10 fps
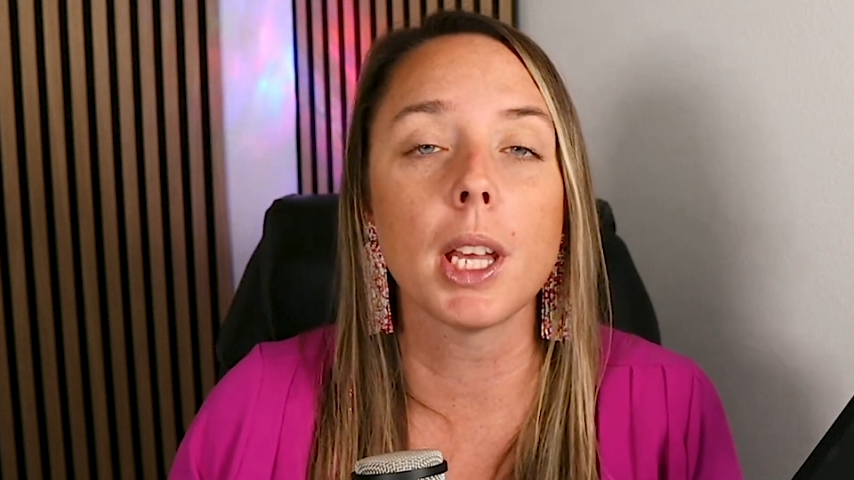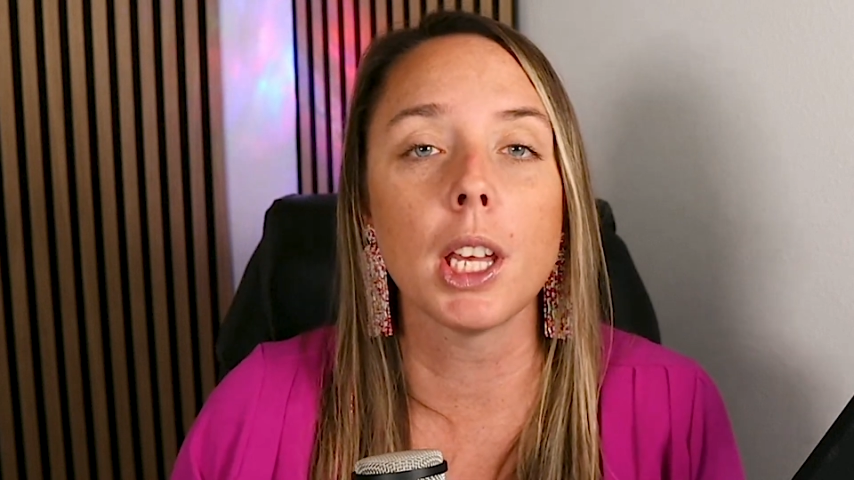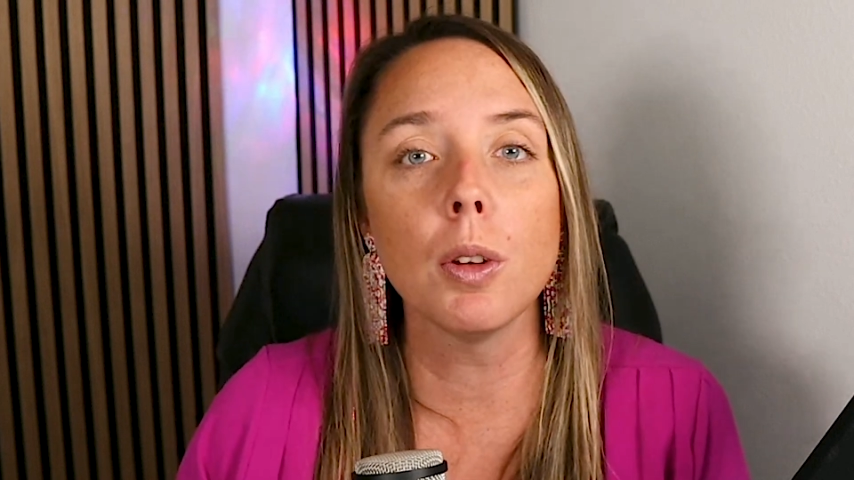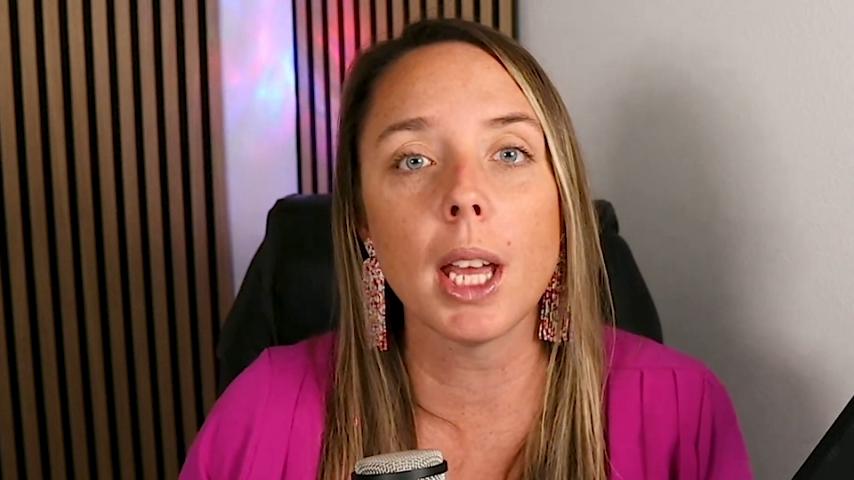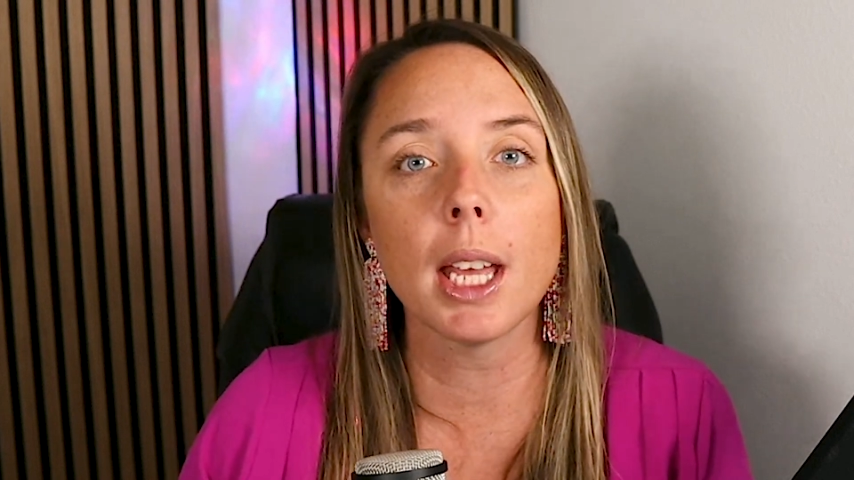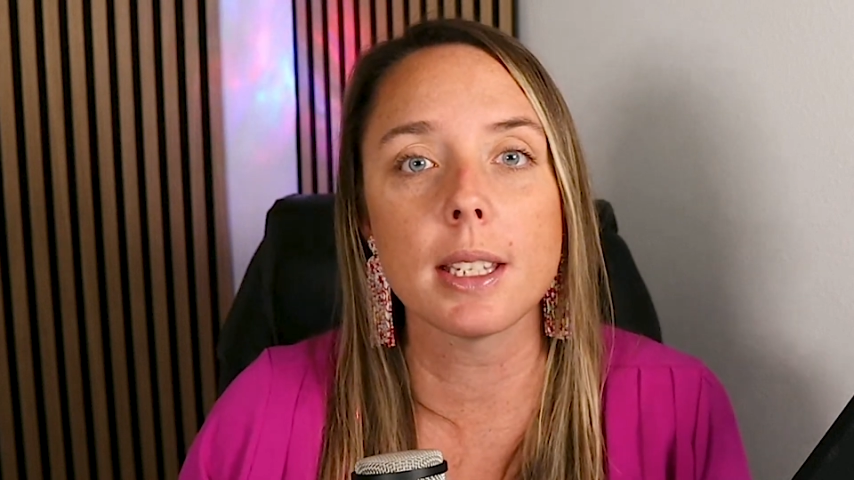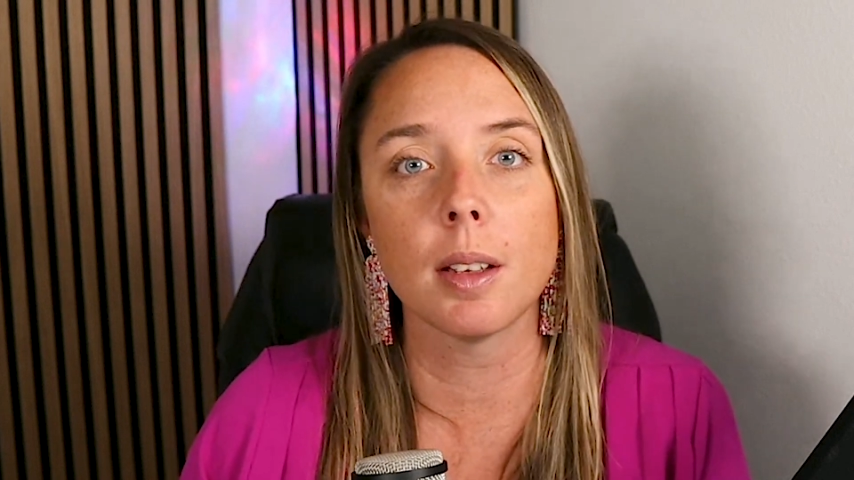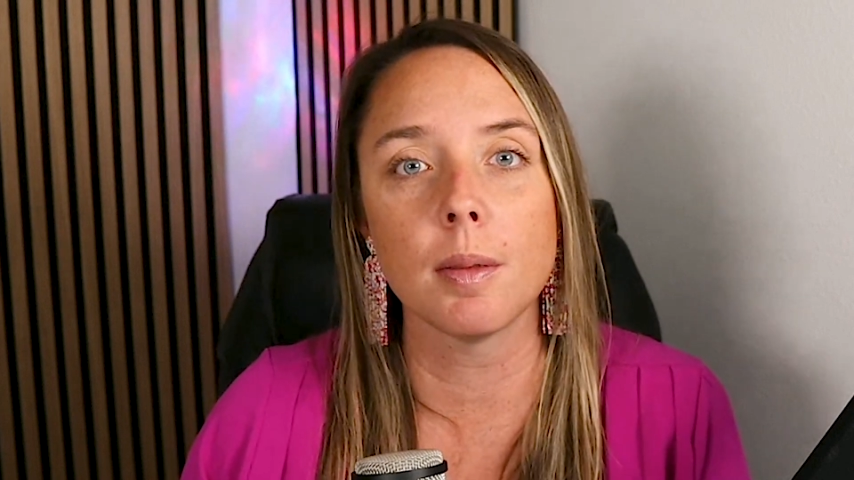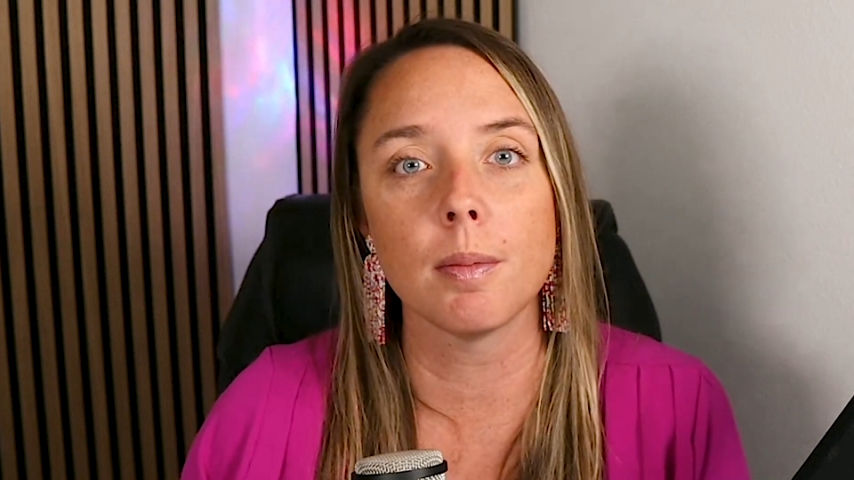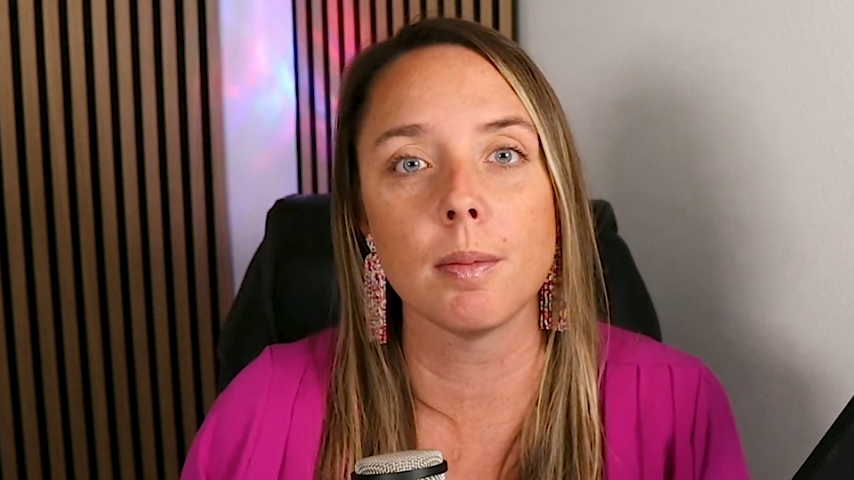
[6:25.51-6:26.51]
but you get
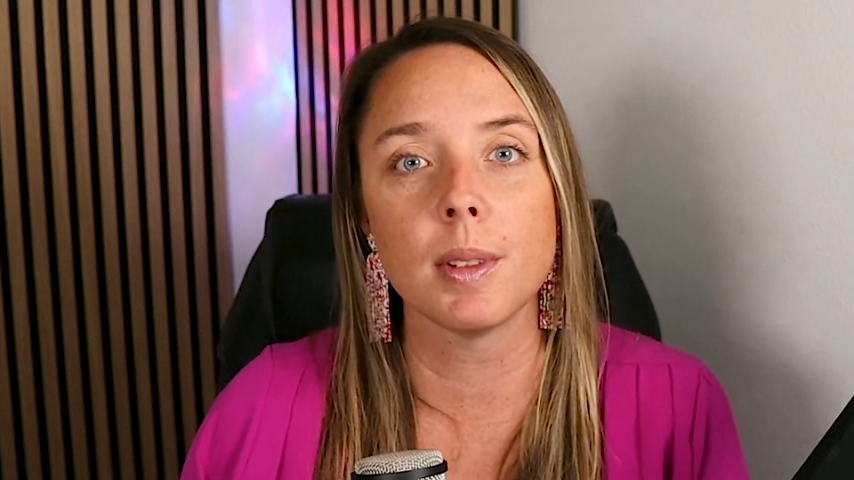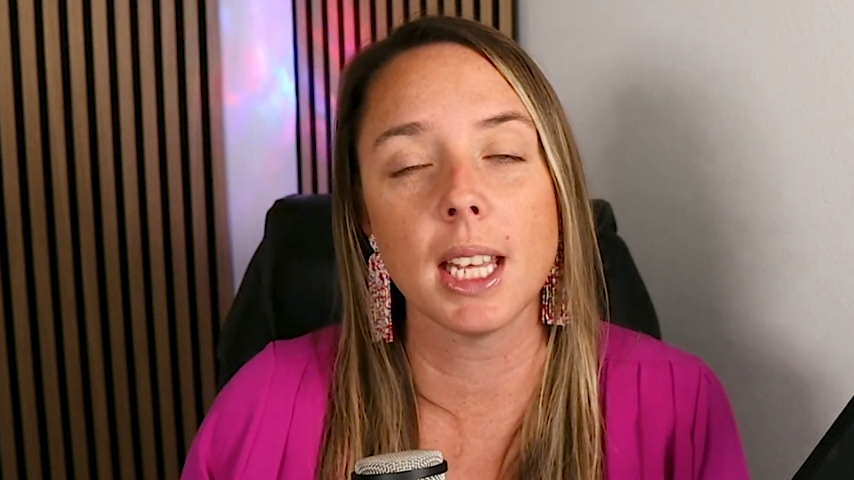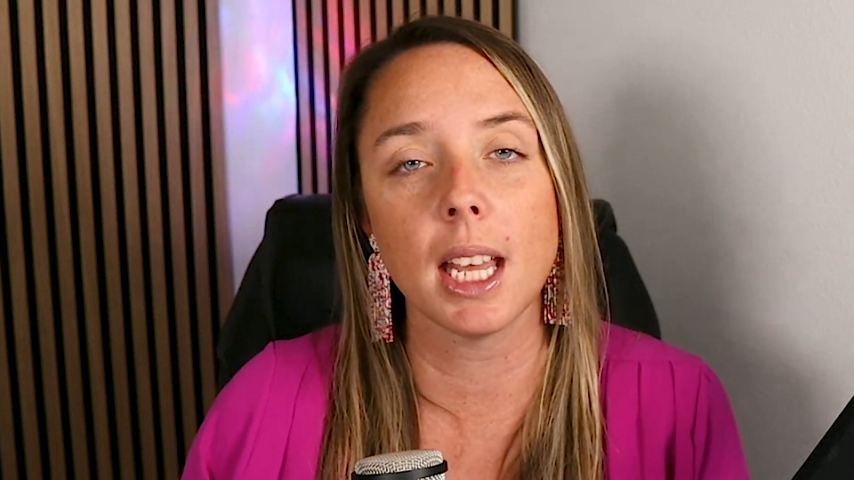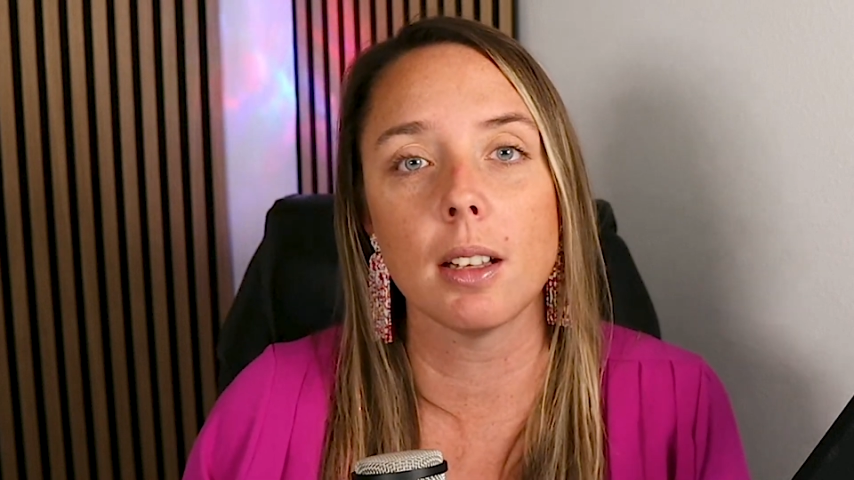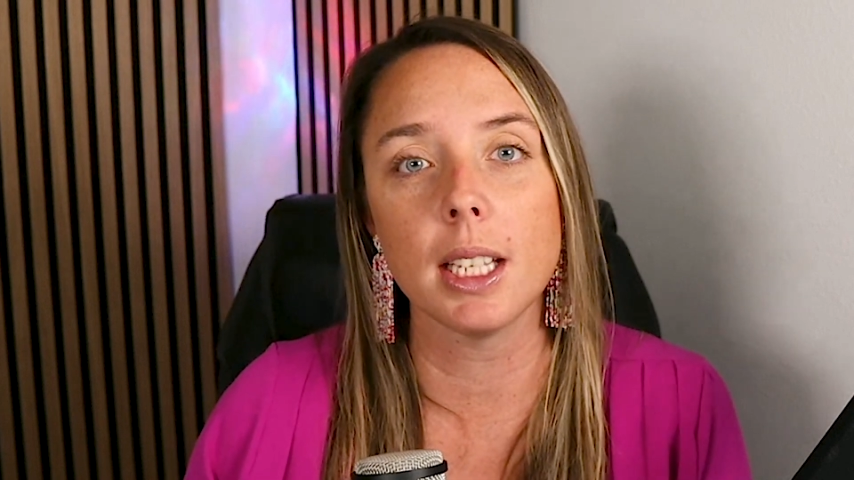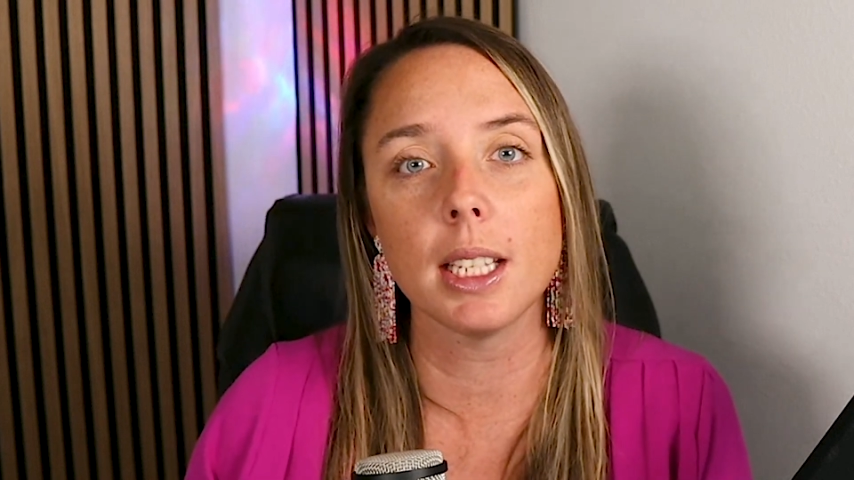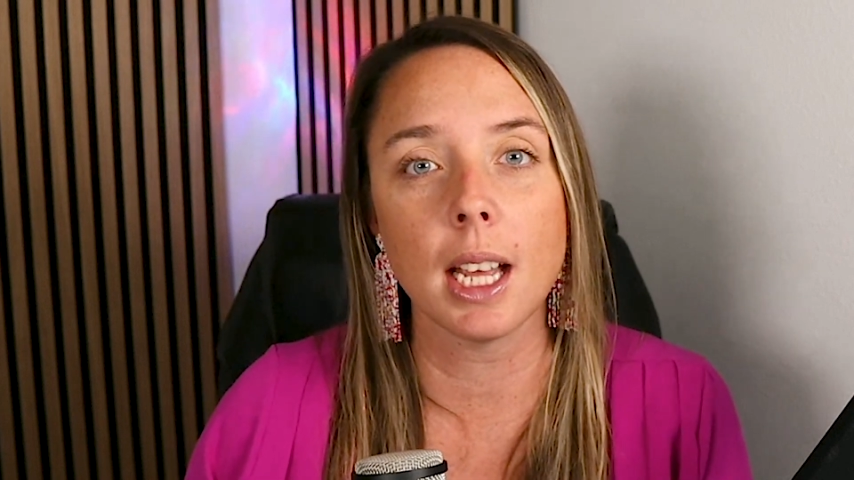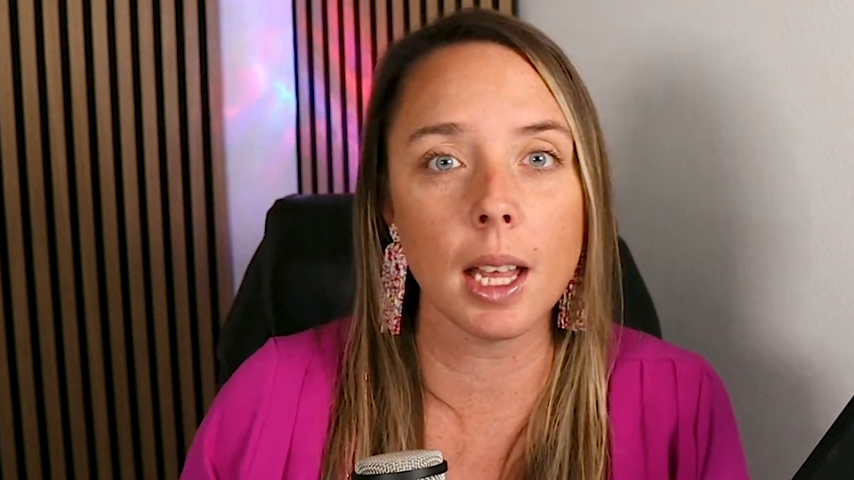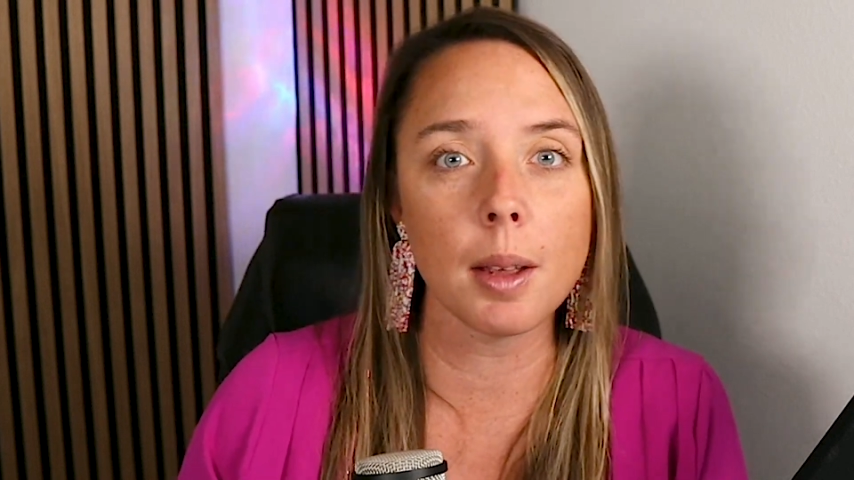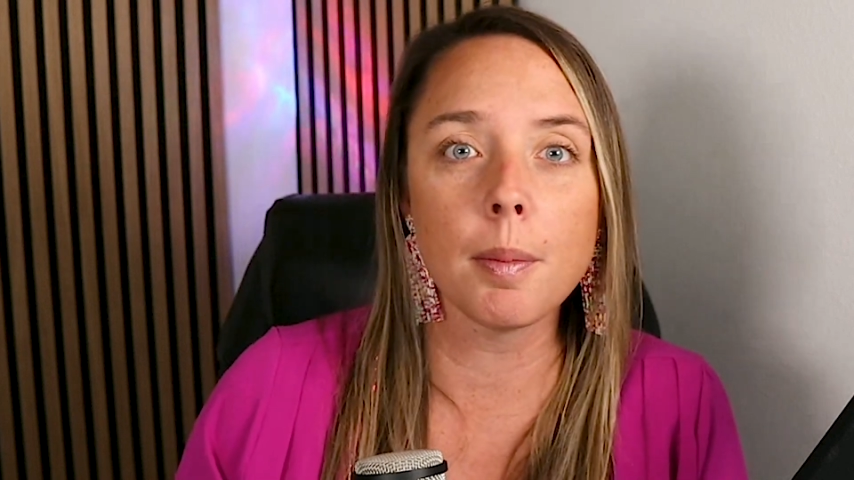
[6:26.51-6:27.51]
some TLE
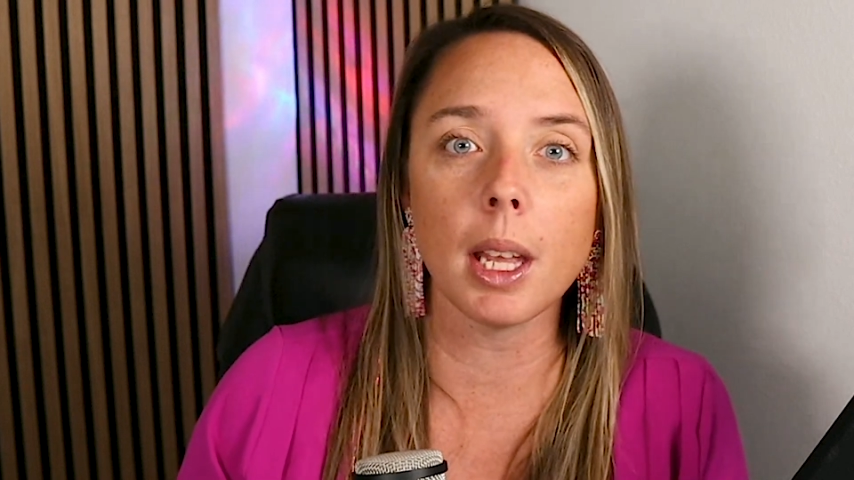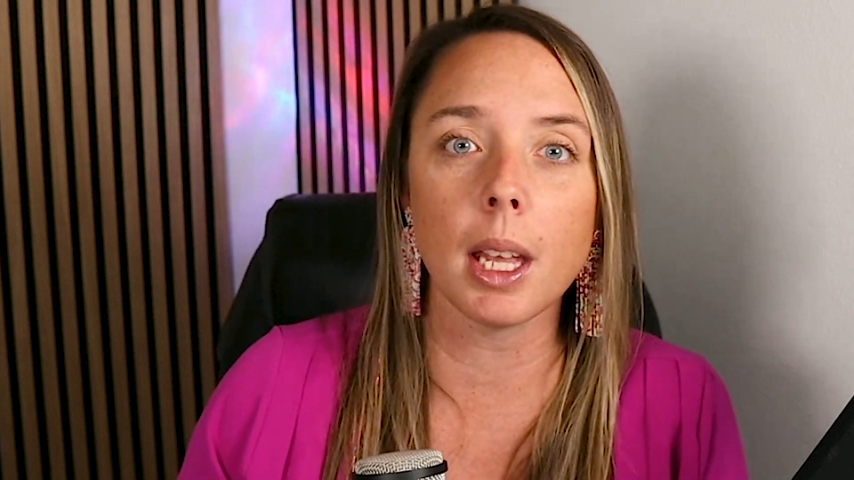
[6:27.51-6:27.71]
time